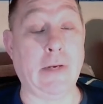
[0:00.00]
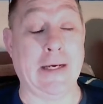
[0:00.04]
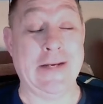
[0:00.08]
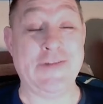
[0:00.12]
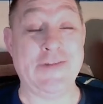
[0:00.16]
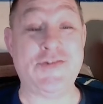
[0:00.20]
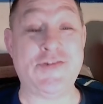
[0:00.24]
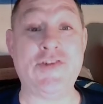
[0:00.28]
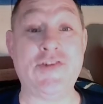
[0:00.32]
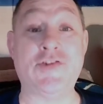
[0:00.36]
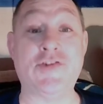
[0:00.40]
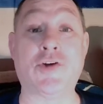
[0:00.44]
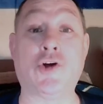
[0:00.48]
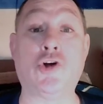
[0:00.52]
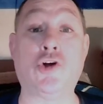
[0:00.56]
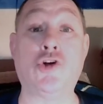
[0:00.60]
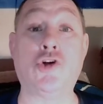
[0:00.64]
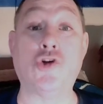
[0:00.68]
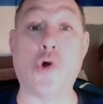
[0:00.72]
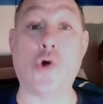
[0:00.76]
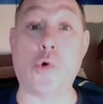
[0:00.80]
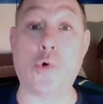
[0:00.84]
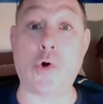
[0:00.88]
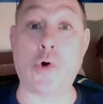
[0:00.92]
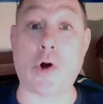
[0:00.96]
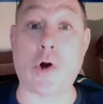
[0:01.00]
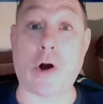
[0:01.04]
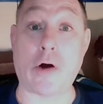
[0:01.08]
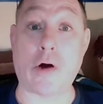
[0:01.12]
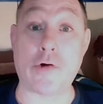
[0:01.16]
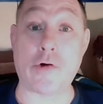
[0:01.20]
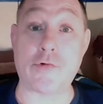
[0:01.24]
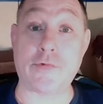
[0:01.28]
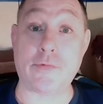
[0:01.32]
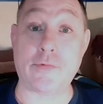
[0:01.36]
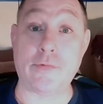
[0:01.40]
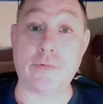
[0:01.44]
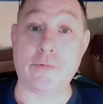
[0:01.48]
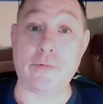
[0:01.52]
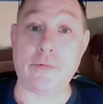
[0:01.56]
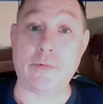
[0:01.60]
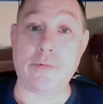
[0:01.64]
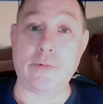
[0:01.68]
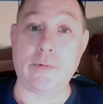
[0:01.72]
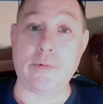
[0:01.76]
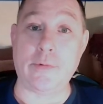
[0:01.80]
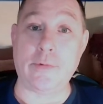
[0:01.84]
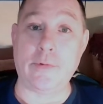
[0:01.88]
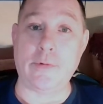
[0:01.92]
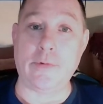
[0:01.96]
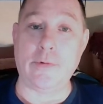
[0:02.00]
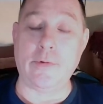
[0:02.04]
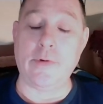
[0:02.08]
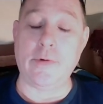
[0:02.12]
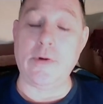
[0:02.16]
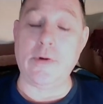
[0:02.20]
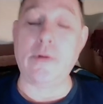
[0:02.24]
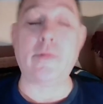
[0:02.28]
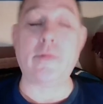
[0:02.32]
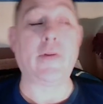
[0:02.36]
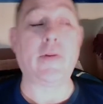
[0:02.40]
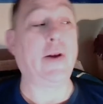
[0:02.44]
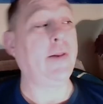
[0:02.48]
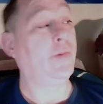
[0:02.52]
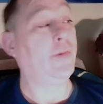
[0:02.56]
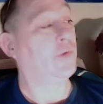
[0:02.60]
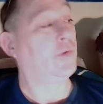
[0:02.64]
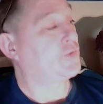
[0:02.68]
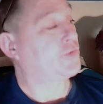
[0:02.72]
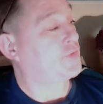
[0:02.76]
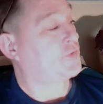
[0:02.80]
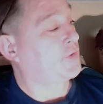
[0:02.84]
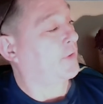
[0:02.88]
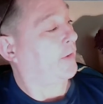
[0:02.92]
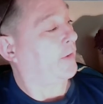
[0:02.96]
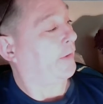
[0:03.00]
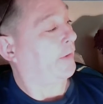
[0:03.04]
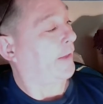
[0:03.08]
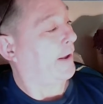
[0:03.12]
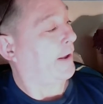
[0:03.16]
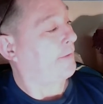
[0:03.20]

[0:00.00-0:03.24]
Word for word: and he sees a go kart. And he looks to the